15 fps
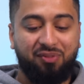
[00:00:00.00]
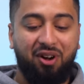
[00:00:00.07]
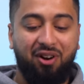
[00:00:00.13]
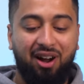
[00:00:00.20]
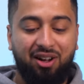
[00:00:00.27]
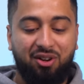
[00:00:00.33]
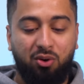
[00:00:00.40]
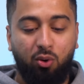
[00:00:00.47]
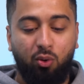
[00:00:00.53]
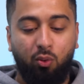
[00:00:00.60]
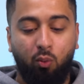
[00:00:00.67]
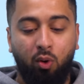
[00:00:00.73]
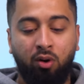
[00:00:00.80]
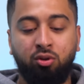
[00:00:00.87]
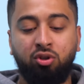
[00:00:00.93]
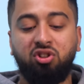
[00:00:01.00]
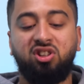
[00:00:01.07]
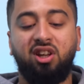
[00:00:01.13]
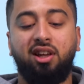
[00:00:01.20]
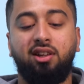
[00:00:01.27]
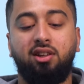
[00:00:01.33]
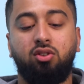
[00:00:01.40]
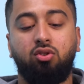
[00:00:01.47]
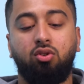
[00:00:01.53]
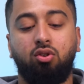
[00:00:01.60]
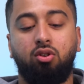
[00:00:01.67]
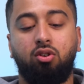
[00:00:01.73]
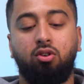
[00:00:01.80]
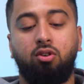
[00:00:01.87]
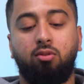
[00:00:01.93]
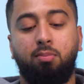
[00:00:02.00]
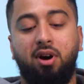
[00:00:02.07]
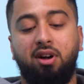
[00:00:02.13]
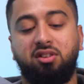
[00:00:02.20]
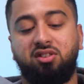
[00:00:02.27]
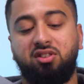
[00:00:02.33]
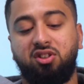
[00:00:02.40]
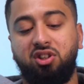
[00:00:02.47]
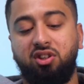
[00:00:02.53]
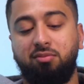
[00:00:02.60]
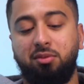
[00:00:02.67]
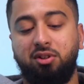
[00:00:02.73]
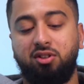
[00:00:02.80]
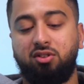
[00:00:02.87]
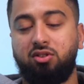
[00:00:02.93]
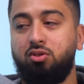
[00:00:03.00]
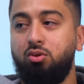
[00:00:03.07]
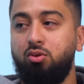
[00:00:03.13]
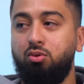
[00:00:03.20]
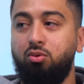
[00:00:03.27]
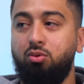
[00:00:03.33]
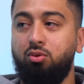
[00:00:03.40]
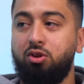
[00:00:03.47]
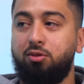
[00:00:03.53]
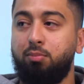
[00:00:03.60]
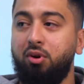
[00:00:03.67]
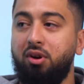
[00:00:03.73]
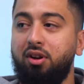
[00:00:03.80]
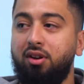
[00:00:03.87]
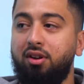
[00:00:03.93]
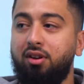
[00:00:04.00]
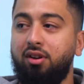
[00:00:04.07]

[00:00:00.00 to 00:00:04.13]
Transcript: All right, cool. What would you say is your proudest achievement to this point?